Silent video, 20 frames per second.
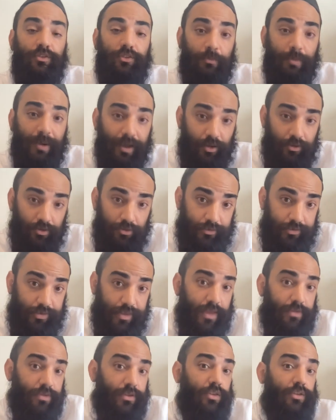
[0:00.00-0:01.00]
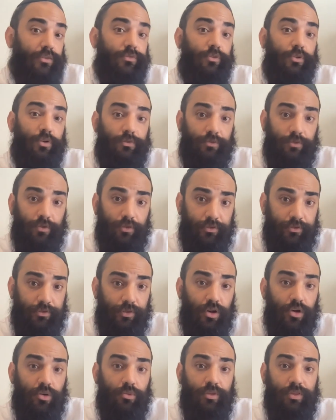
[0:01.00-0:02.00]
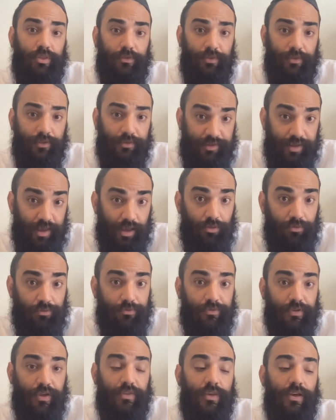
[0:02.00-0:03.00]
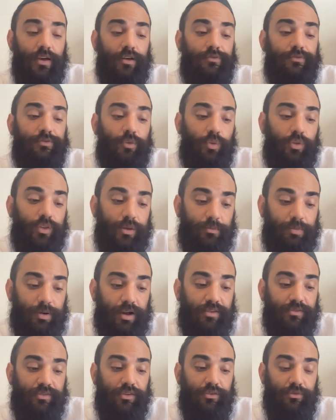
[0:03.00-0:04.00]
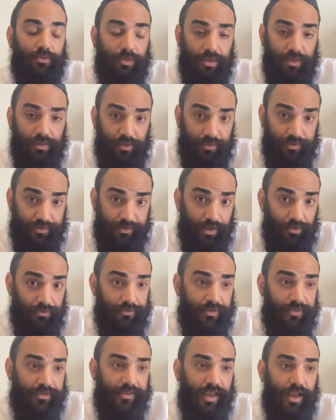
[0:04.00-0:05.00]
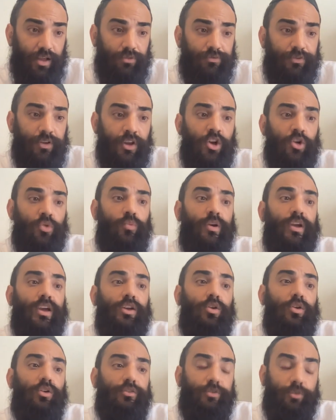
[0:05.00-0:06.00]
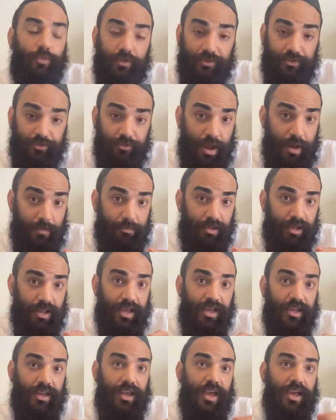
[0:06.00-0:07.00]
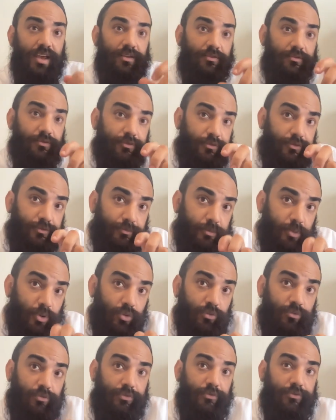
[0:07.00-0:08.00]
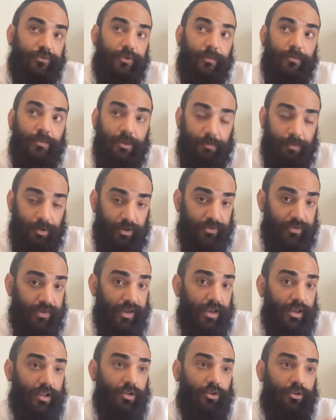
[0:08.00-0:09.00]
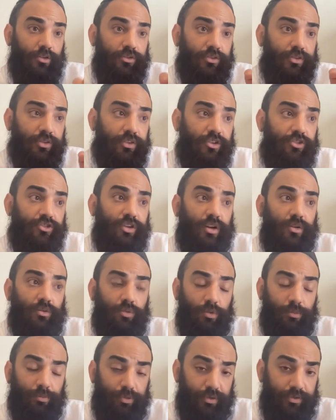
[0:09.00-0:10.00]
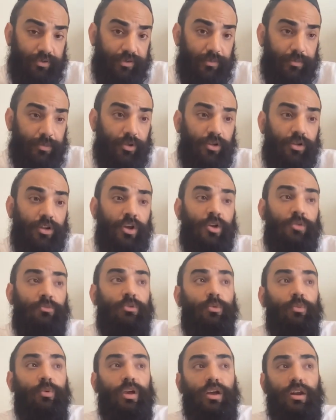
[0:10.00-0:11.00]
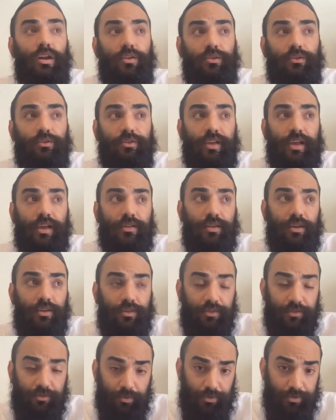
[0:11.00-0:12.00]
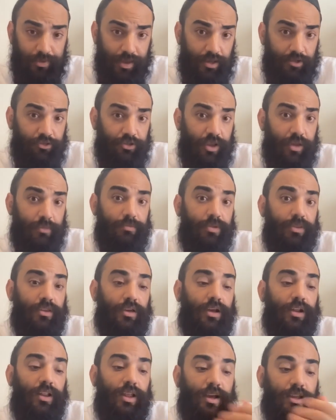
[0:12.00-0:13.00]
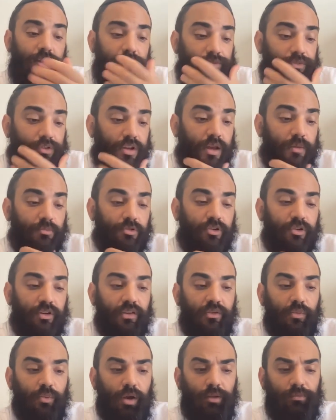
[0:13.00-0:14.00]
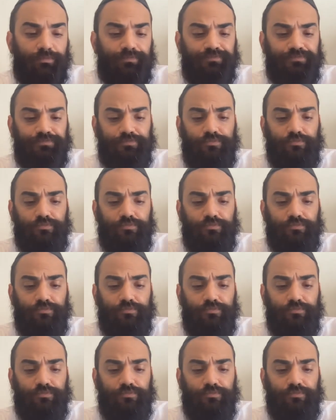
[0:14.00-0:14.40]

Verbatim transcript: So by understanding the fourfold song within the self and the unfolding process within the self itself, we can also extrapolate and move from the particular to the general principle where we can understand how this will take shape in the collective redemption as well.